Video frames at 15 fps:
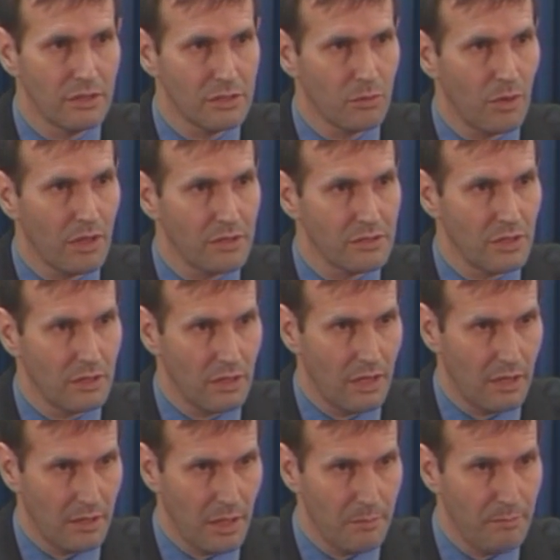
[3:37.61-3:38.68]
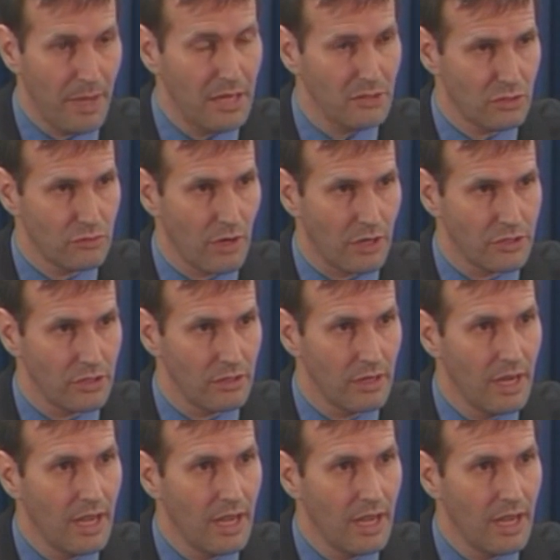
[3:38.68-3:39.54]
as well as a base structure.